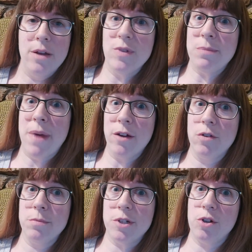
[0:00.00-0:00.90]
it was my
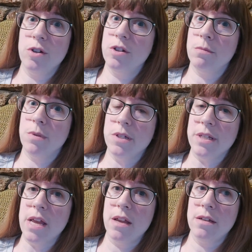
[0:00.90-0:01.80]
group's turn to
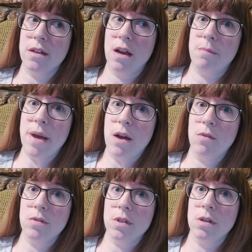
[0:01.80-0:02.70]
present
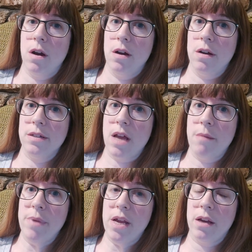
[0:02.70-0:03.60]
about a
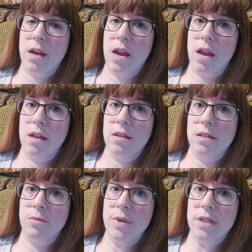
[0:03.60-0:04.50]
topic, and
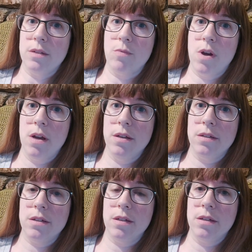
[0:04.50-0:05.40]
this week's was